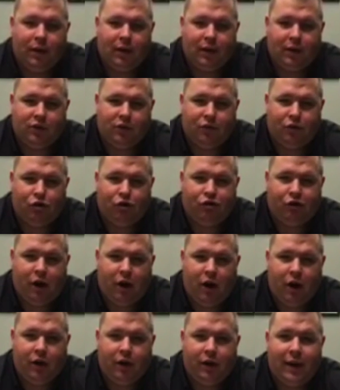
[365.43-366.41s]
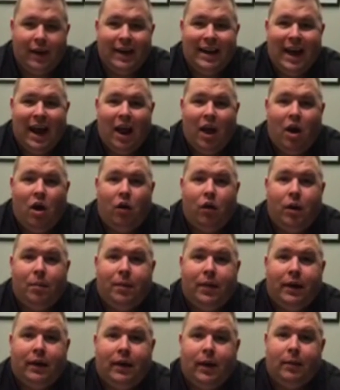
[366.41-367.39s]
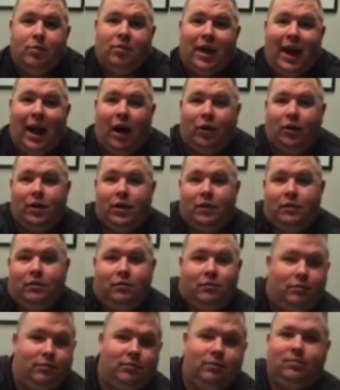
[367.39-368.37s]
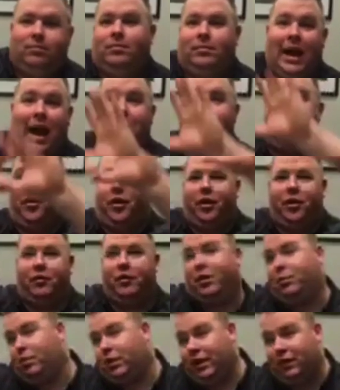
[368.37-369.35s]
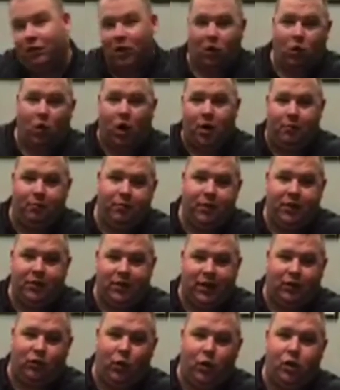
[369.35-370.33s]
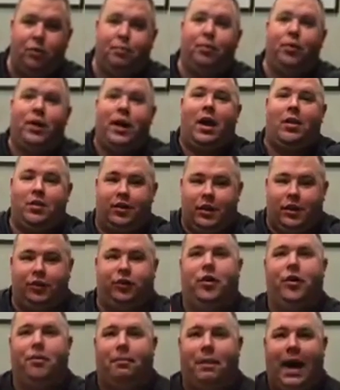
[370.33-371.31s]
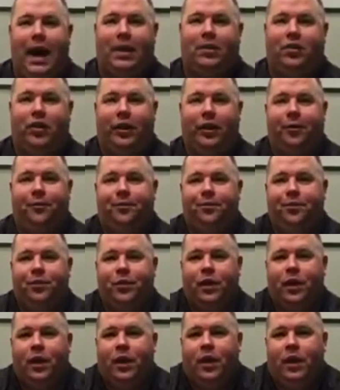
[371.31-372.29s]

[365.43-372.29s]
Because if you share it, now it becomes out out there. And if you believe in quantum physics, what you put out does come back to you.